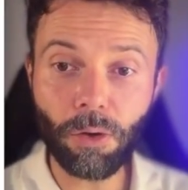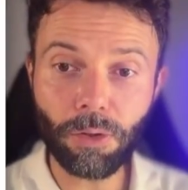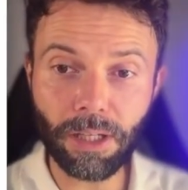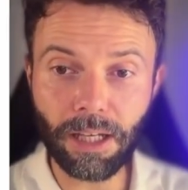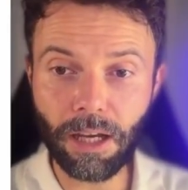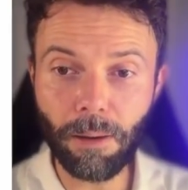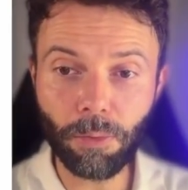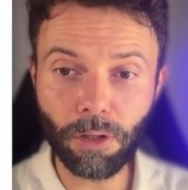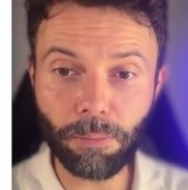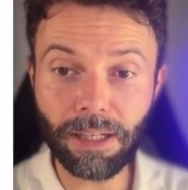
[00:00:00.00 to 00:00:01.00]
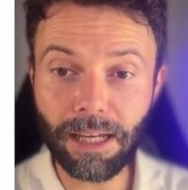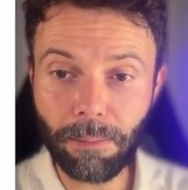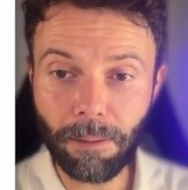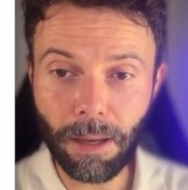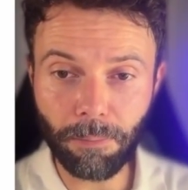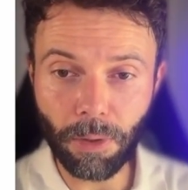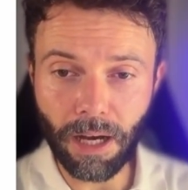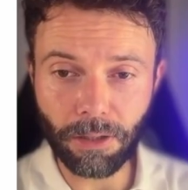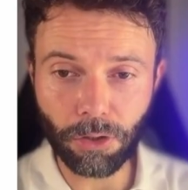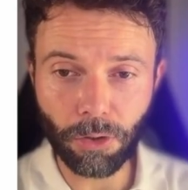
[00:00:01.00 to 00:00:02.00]
over here, I'm going to be naming my
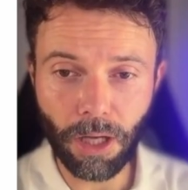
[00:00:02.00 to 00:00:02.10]
brand new